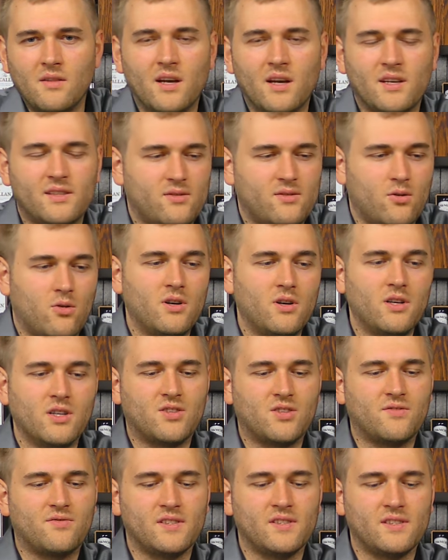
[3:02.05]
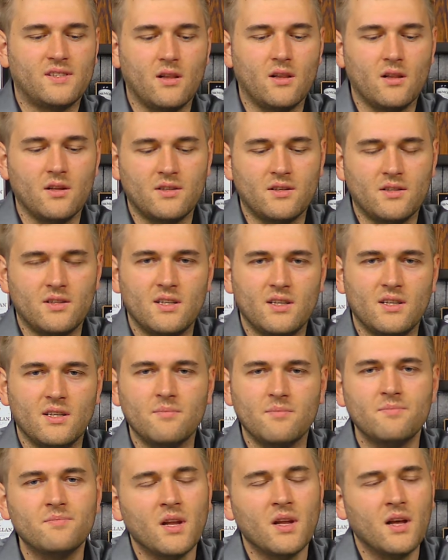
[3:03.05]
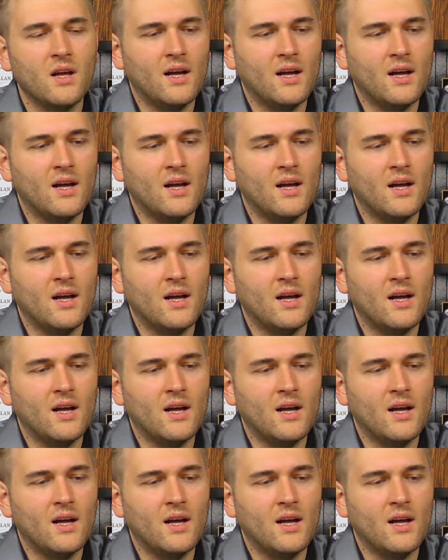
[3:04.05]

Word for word: their storage facility